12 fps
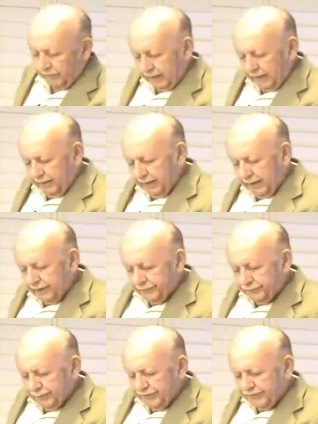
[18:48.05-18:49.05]
in
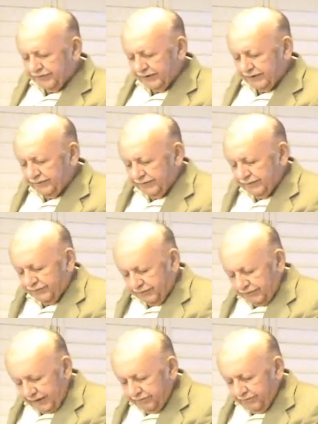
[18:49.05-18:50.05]

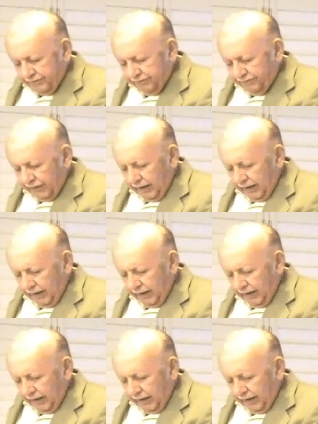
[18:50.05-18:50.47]
1967,